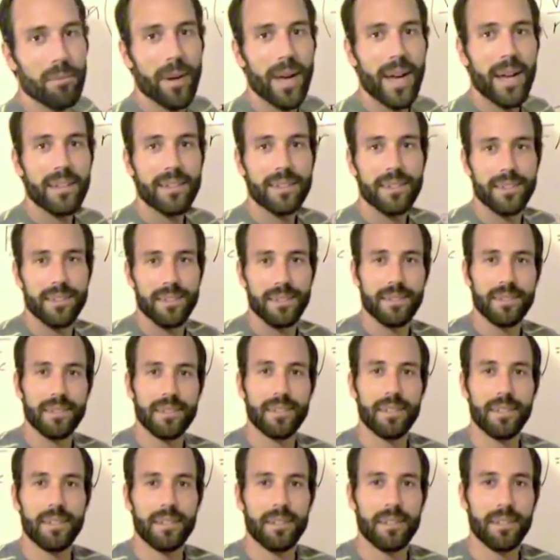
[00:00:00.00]

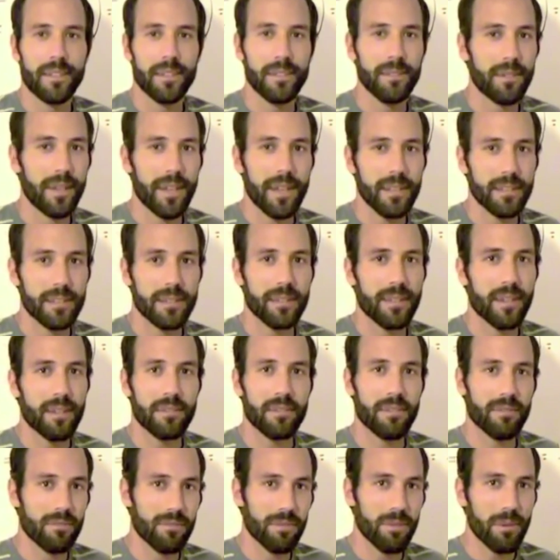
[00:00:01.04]
masses, you cancel
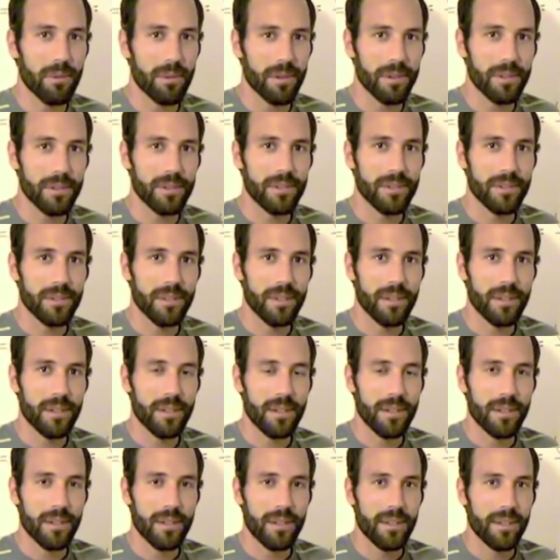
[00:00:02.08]
out the force.
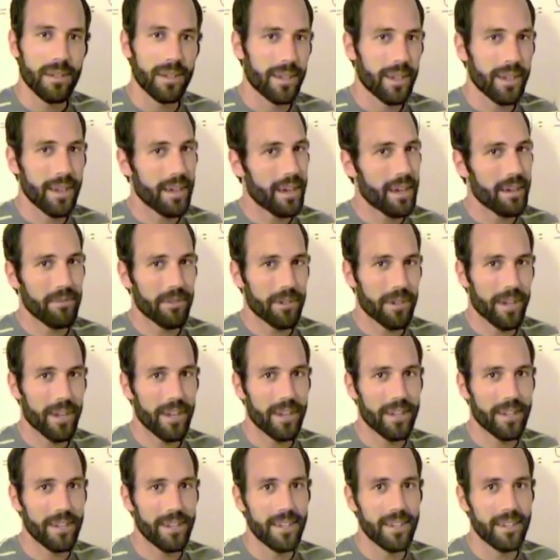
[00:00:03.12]
You can't have your
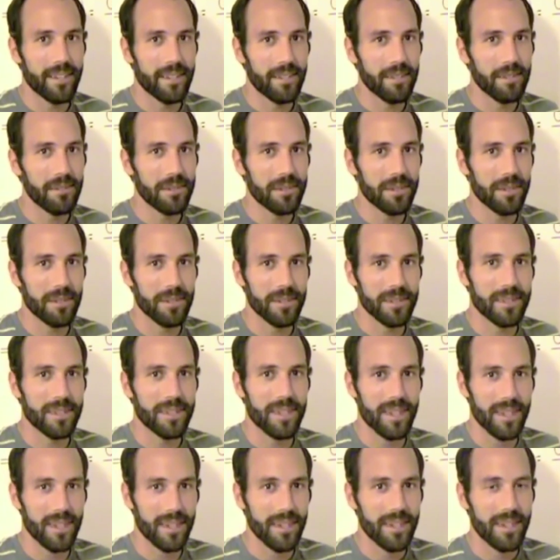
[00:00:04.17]
cake and eat it too, so to
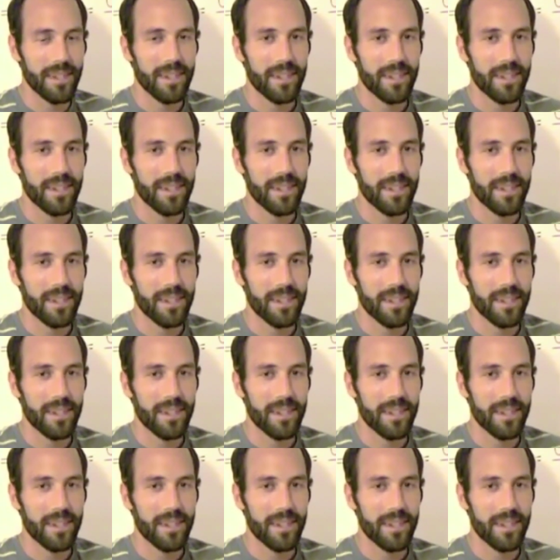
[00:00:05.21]
say.